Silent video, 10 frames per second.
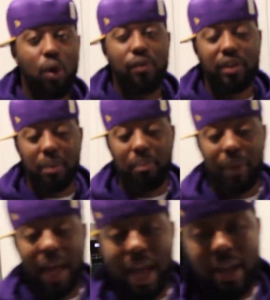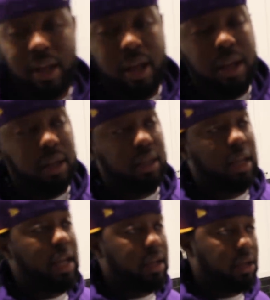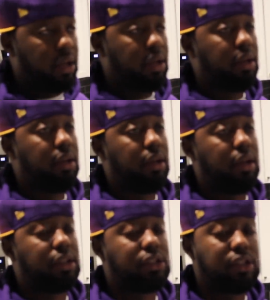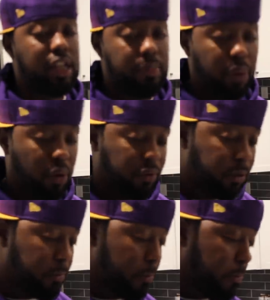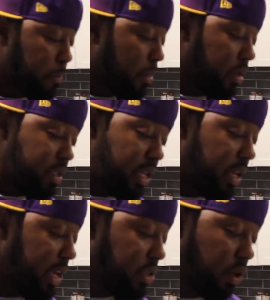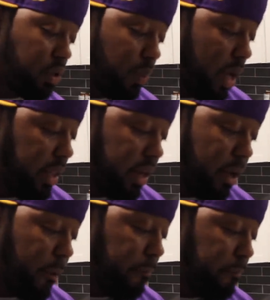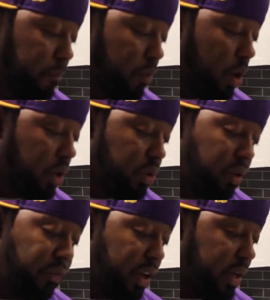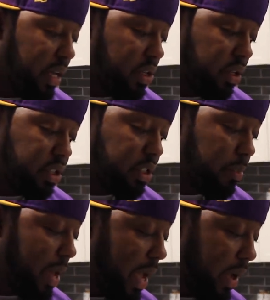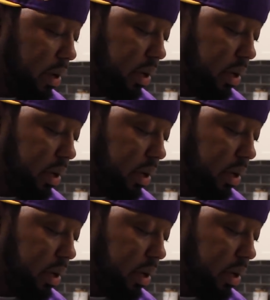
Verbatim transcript: over the bag like a sleepover. DNA starts wilding out. Uh, you're the foundation of smack.